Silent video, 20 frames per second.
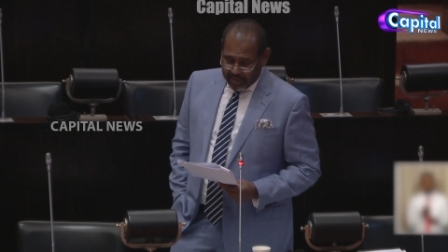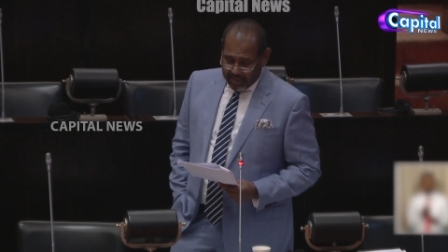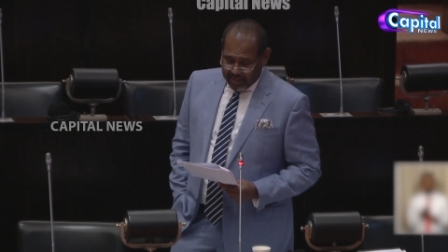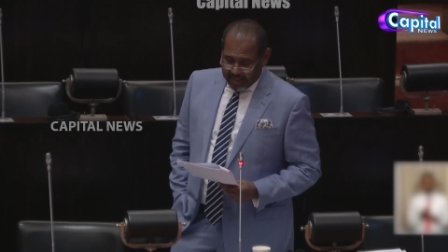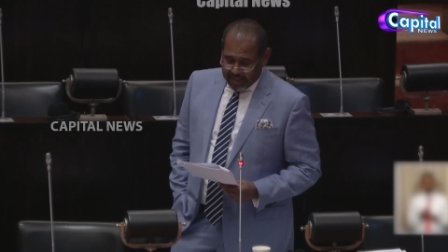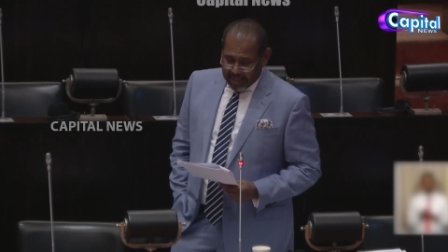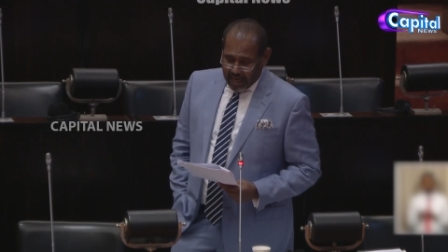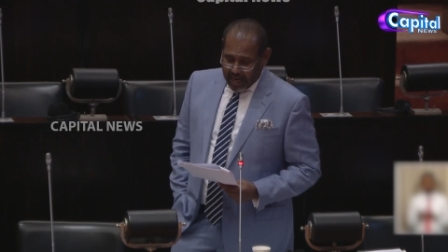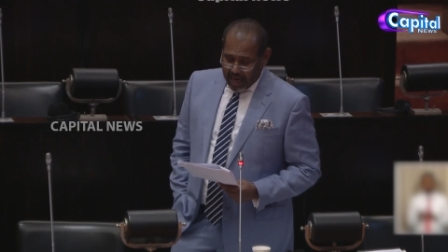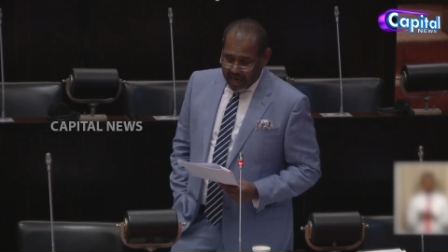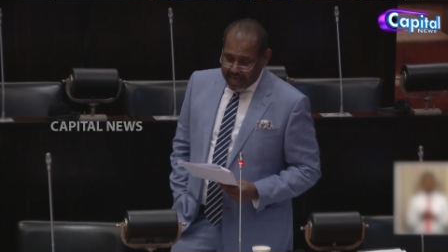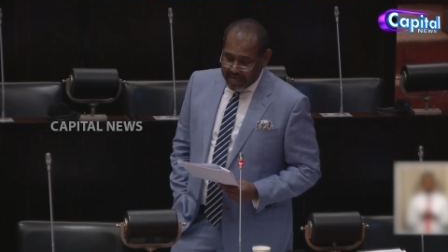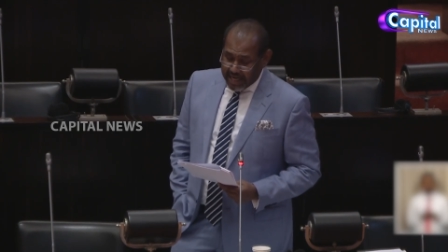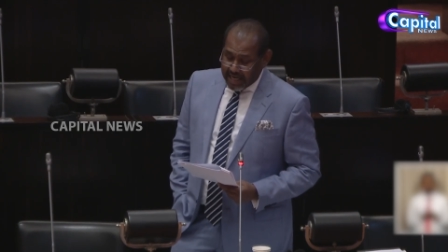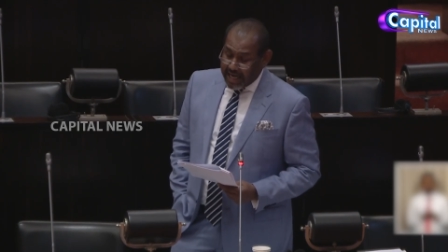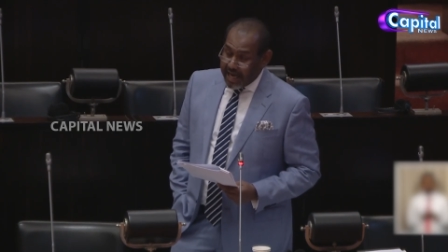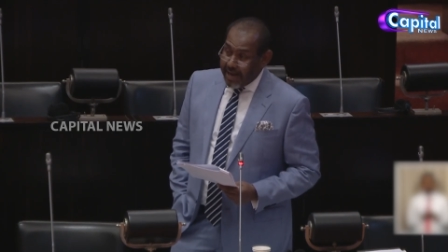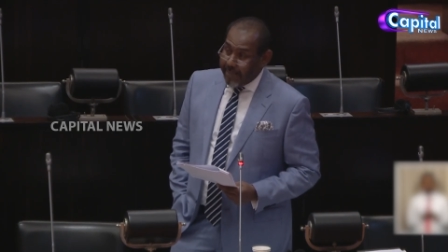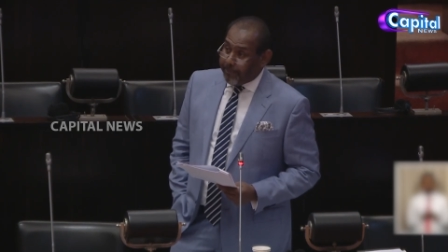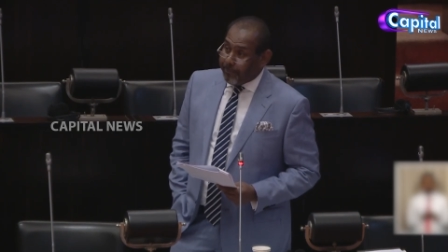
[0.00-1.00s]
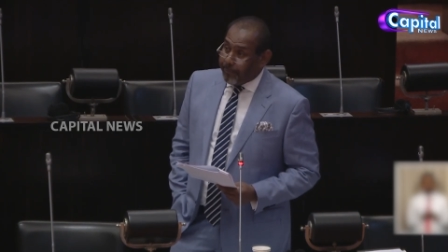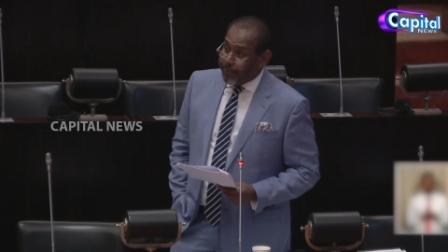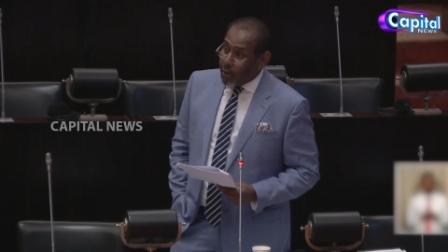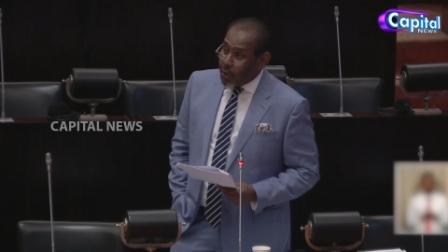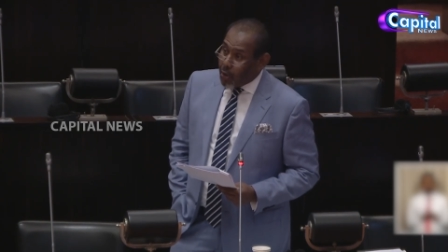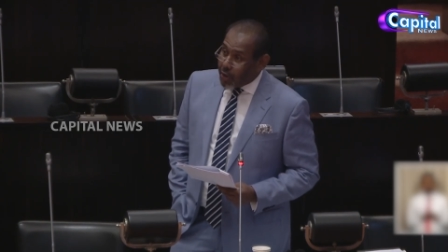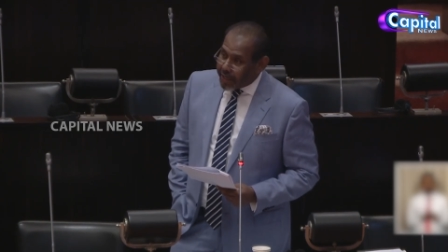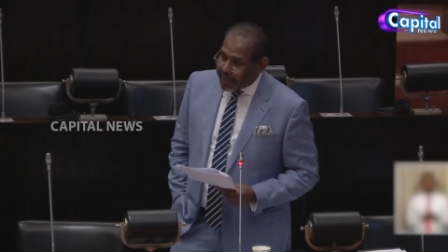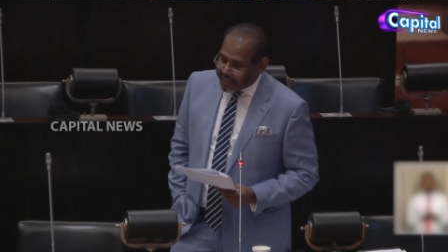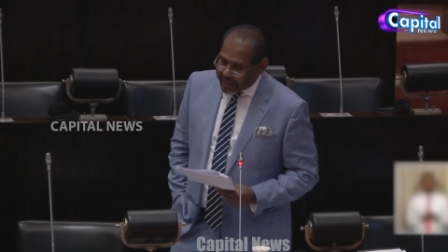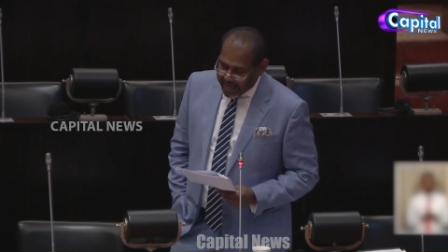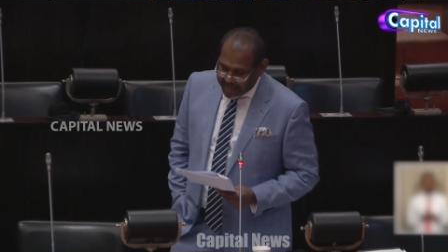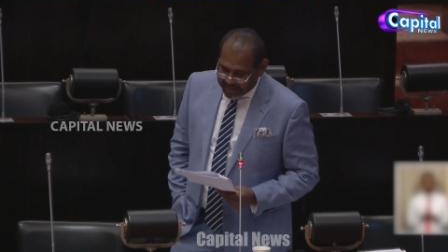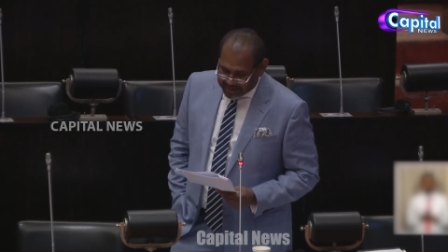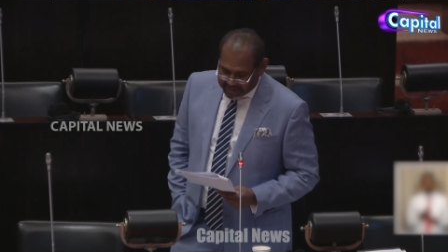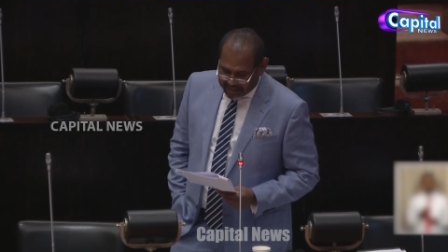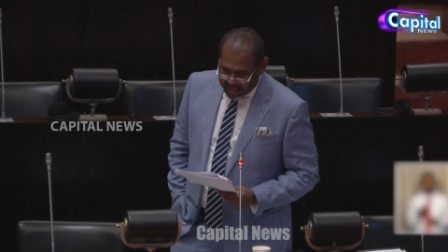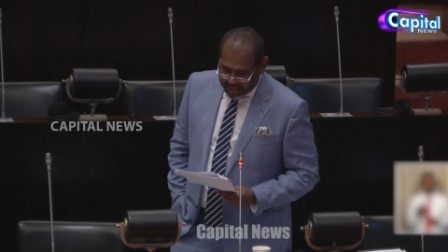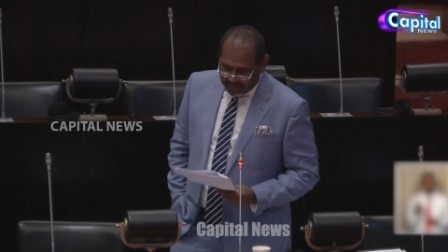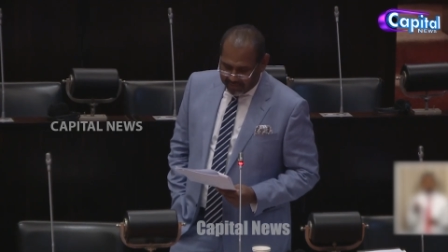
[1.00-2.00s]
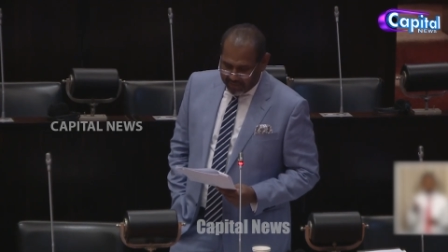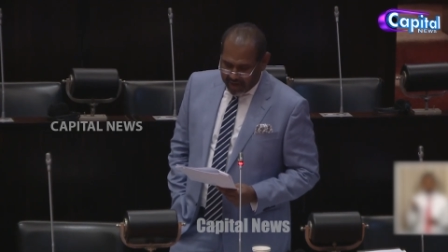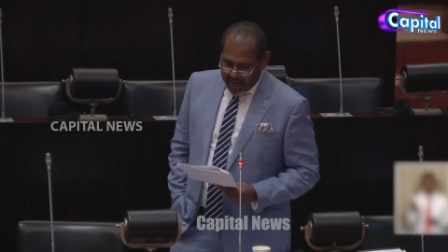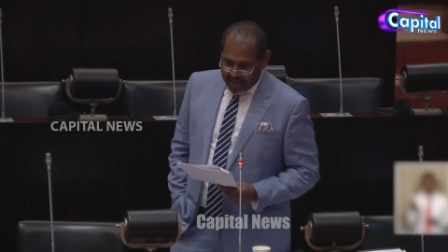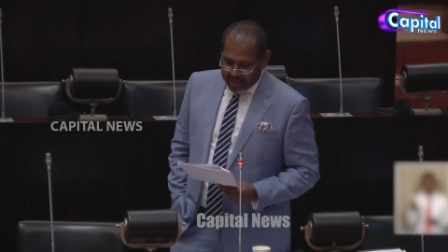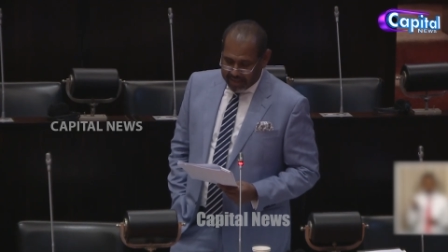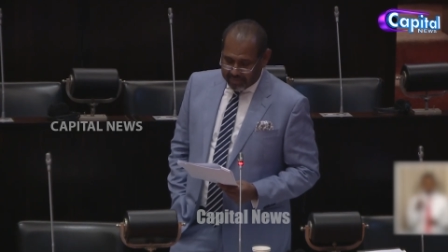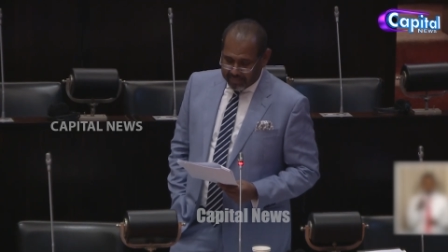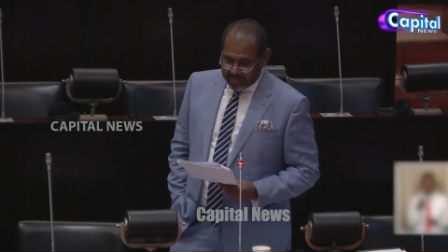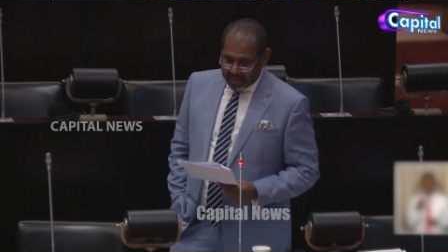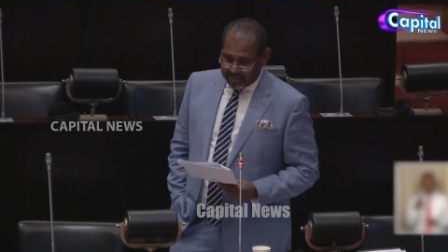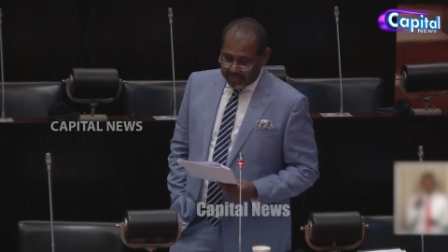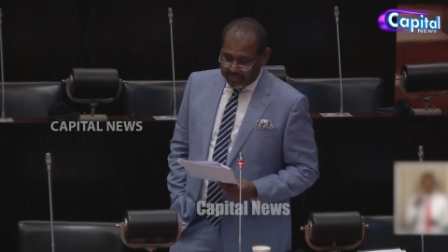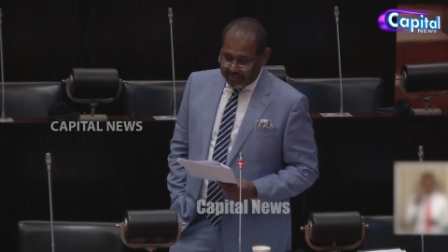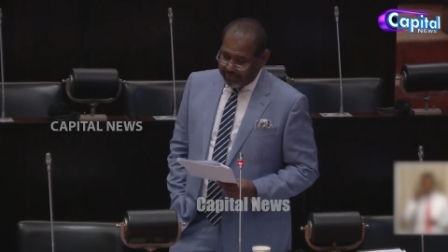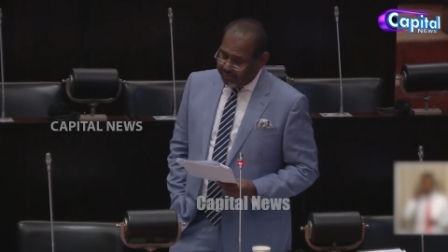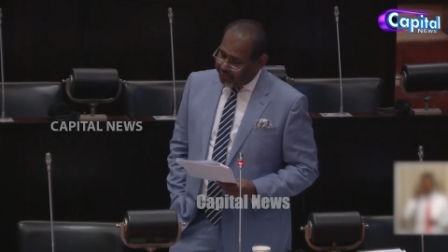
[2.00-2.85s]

In a highly polarized environment,